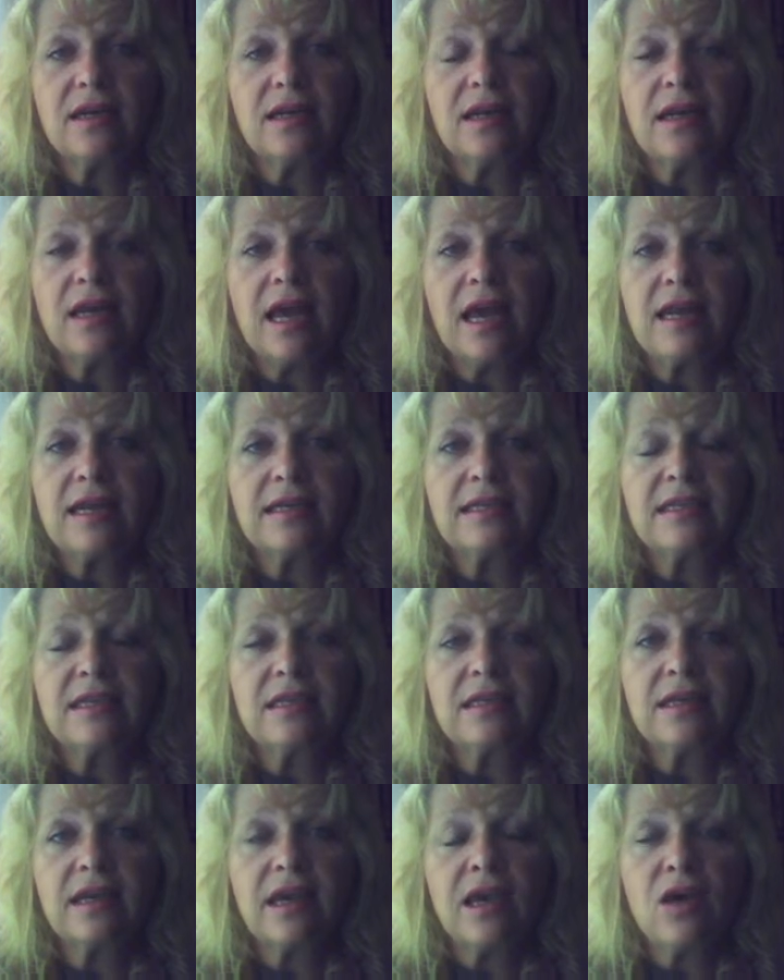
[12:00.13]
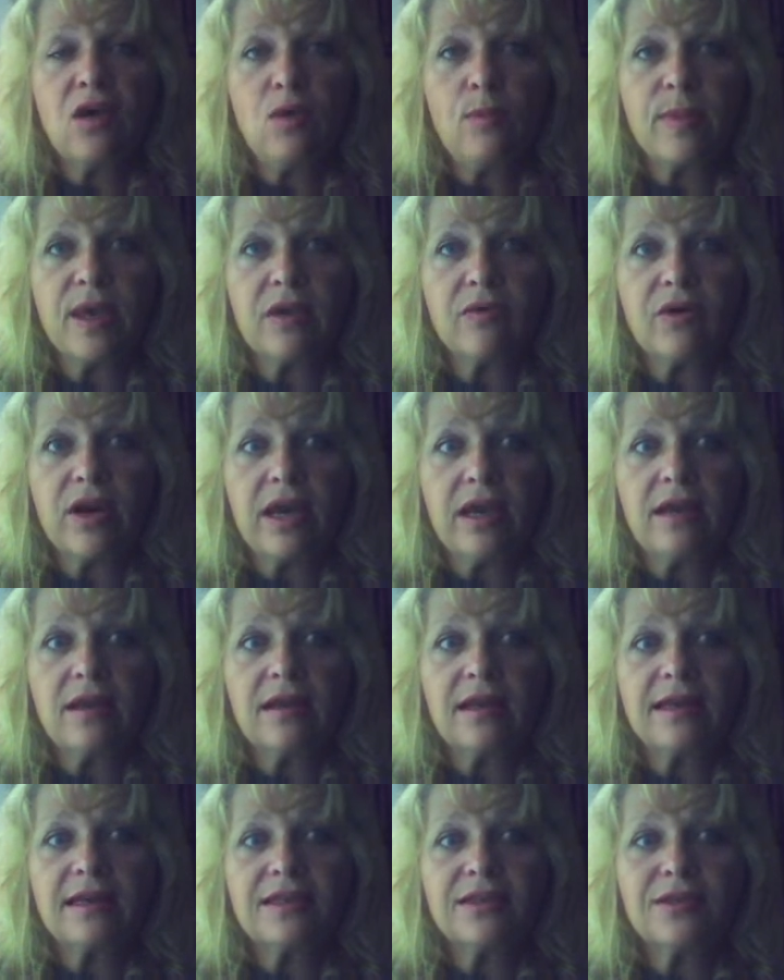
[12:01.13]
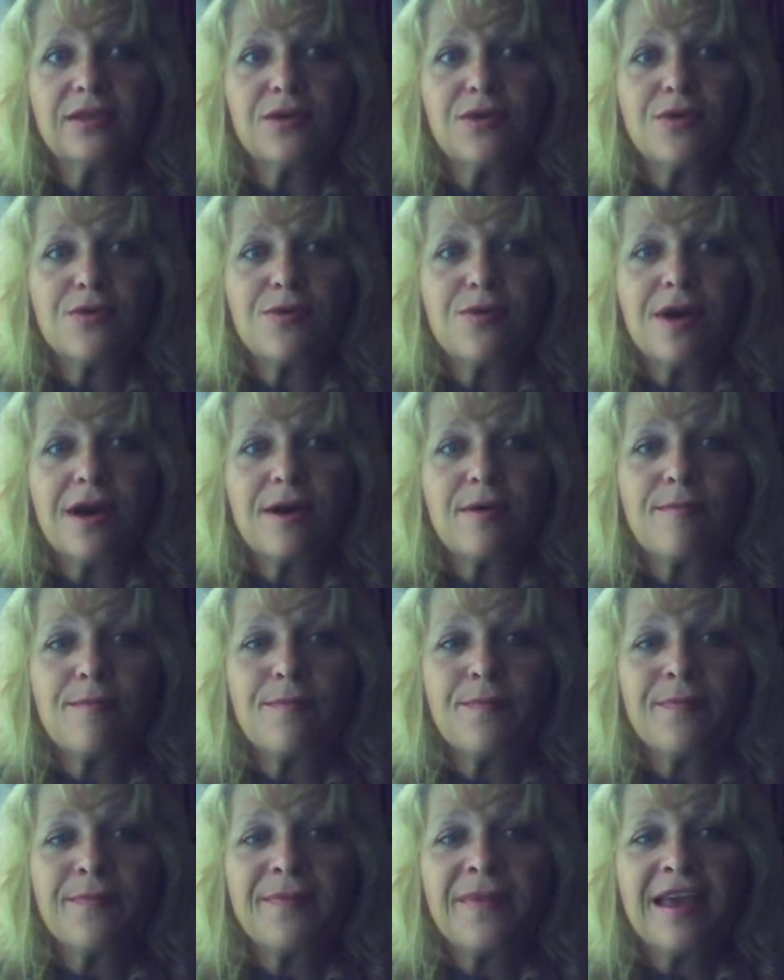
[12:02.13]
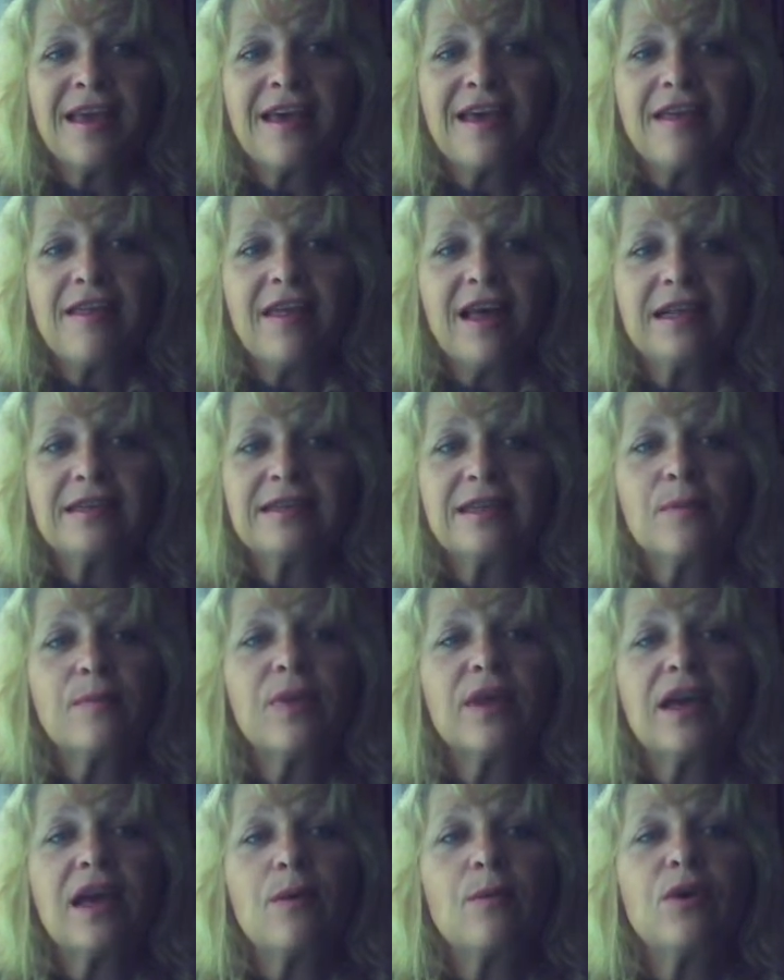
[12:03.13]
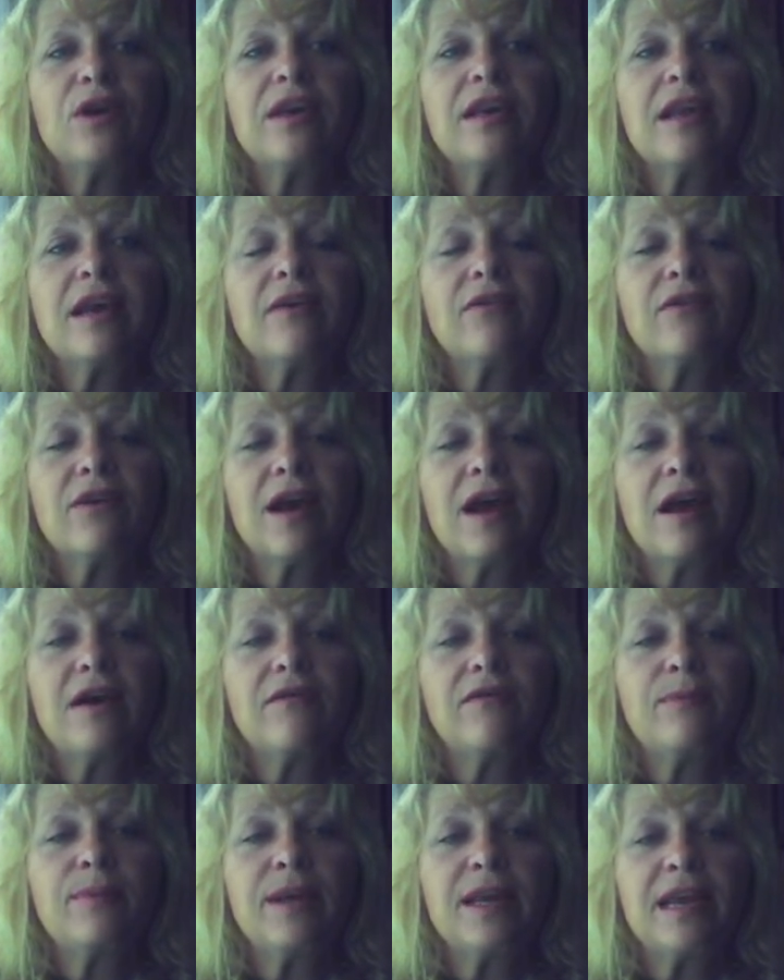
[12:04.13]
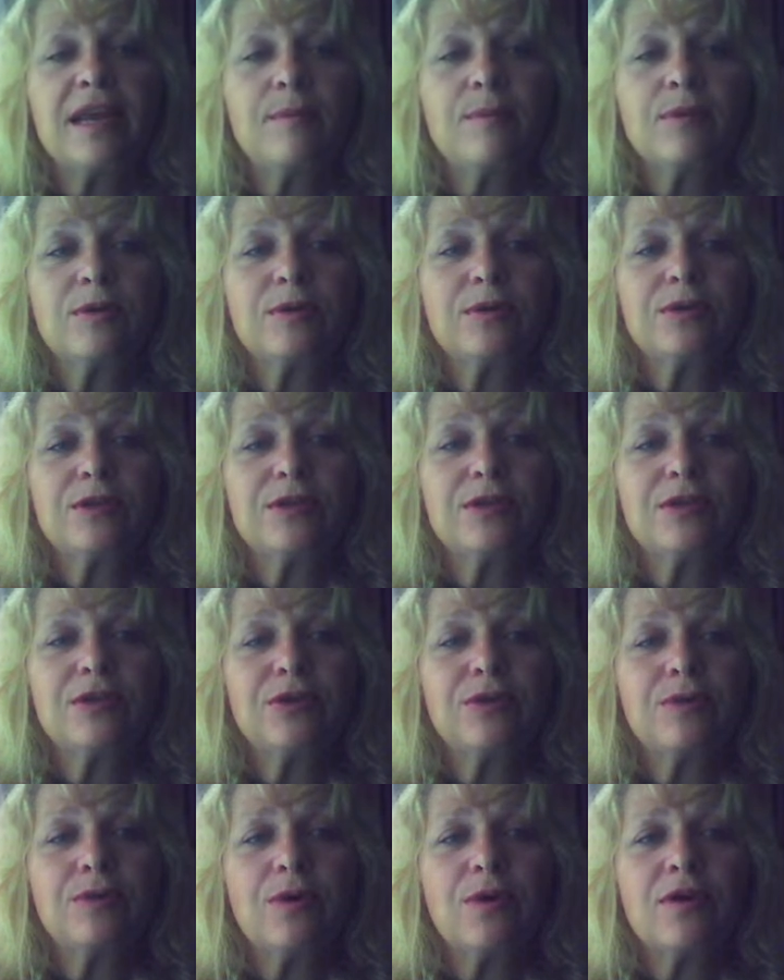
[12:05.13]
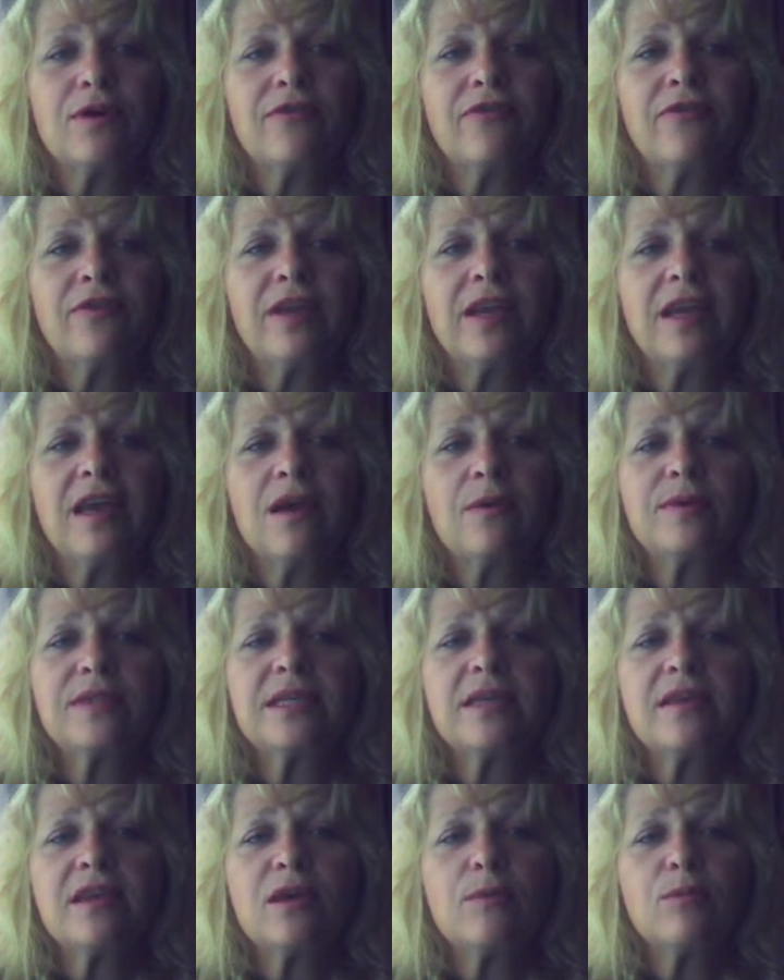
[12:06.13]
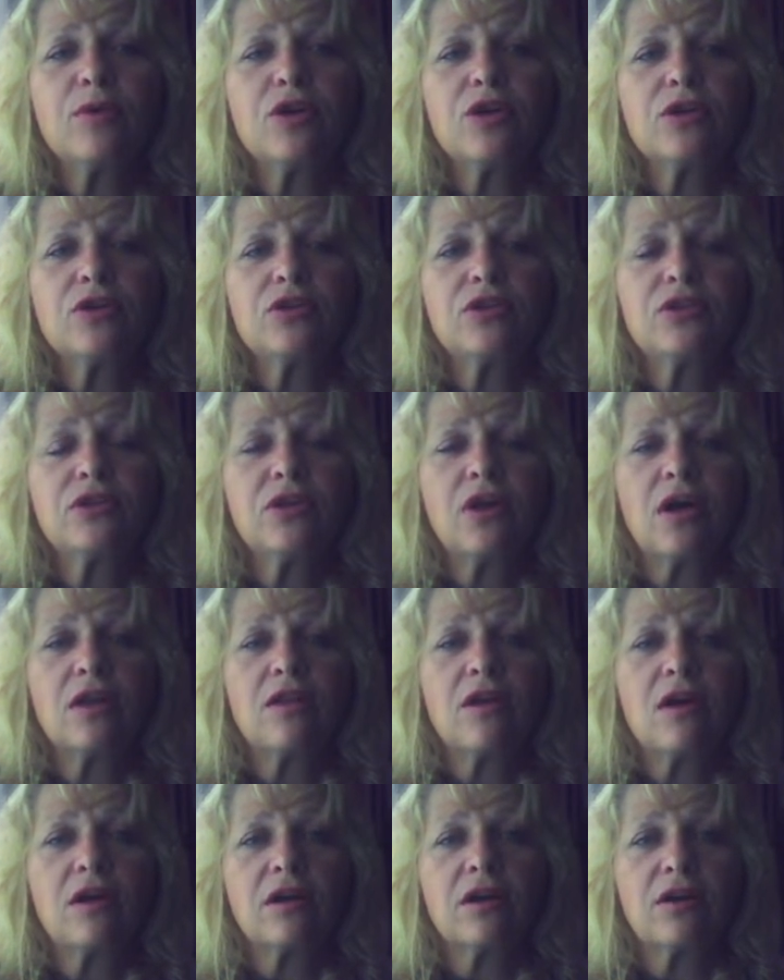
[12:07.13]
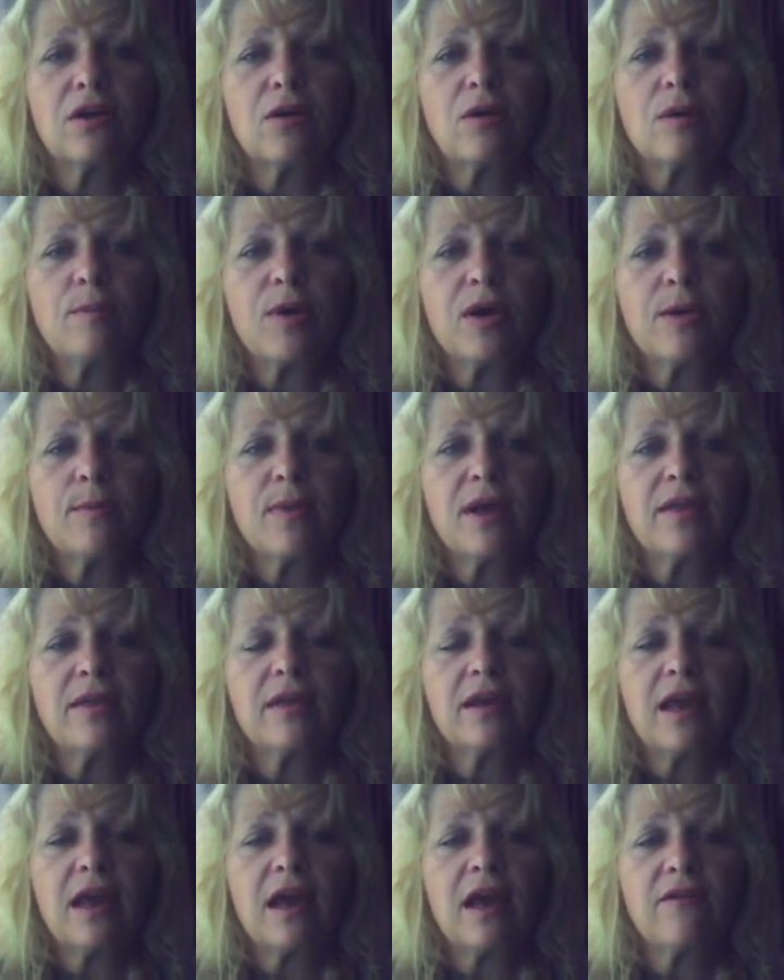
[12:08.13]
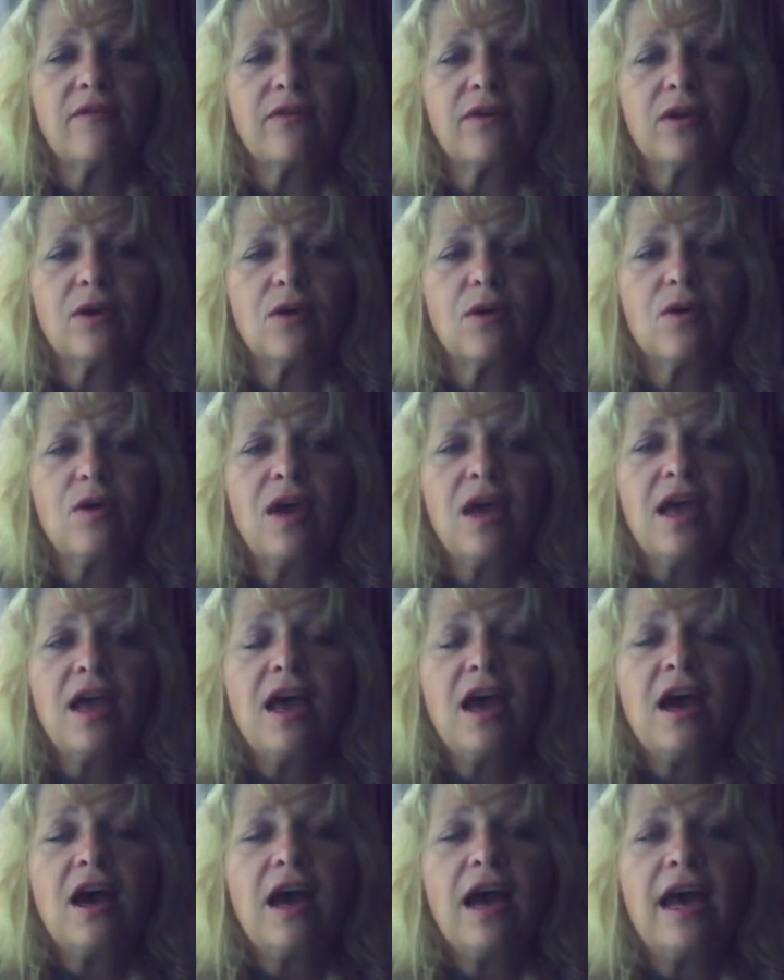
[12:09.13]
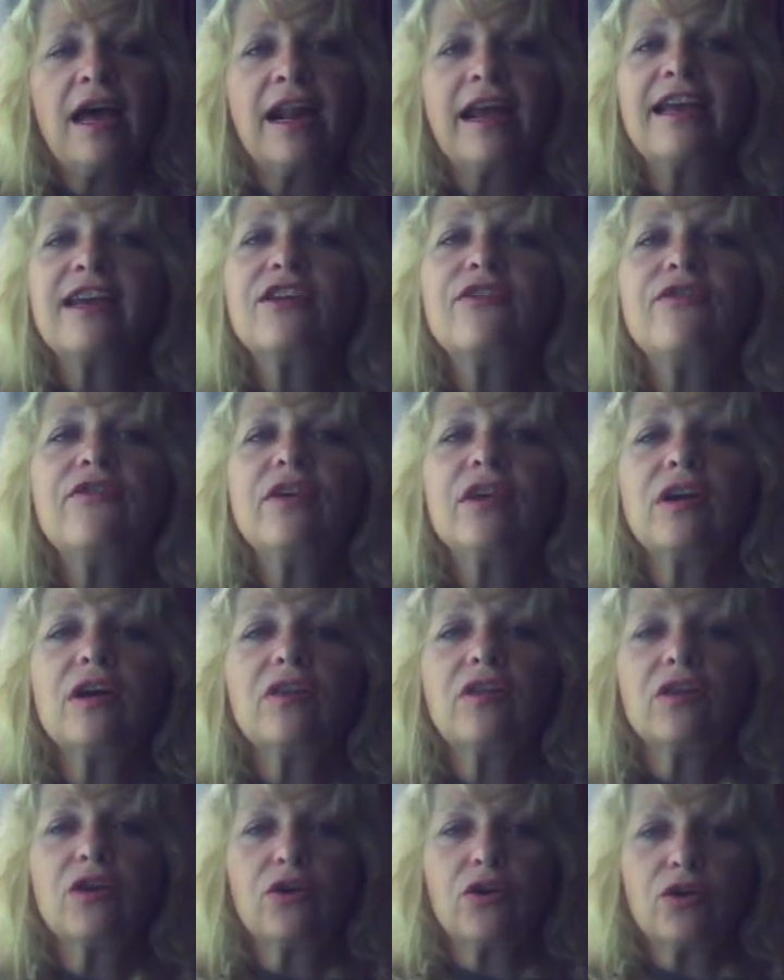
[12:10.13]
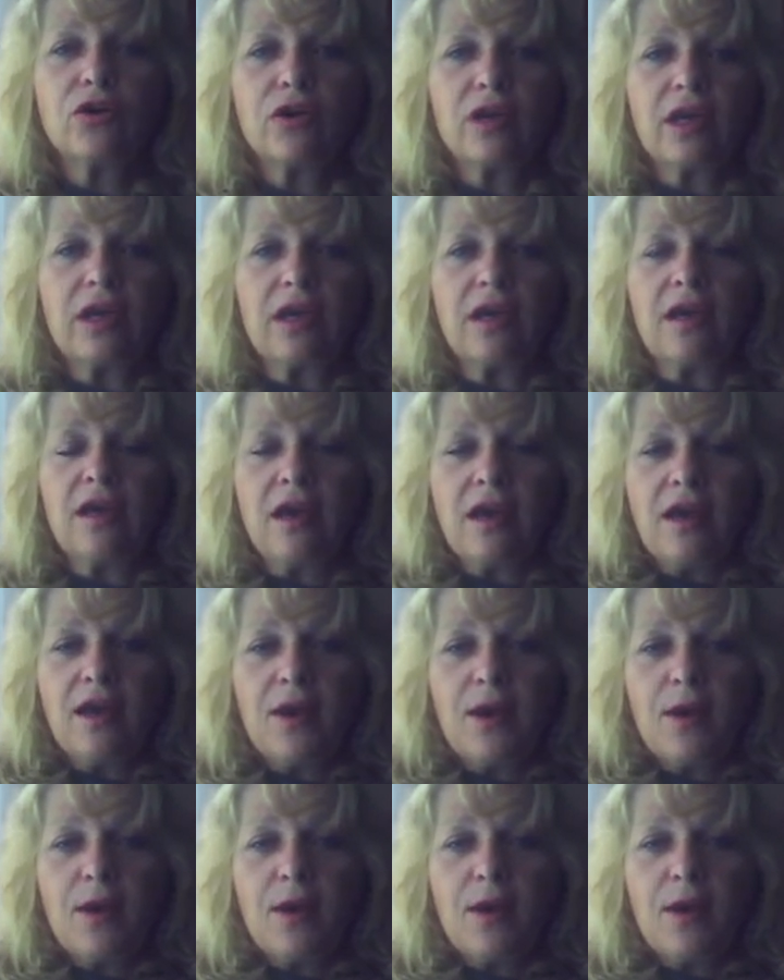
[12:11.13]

it, and it didn't kill me, right? Like, so that's something I would never have been able to do. Or fitting, I was in the Emerge not long ago, about a month and a half ago, and I could fit on the gurney